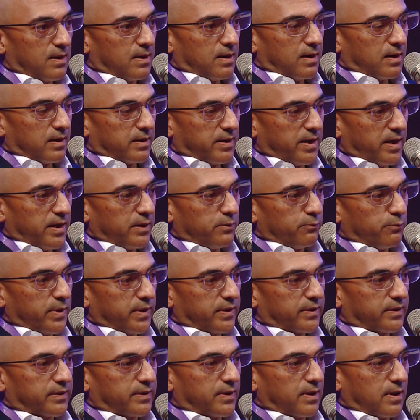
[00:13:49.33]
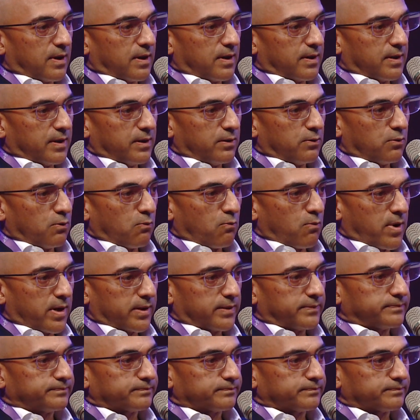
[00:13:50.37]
Again, with, what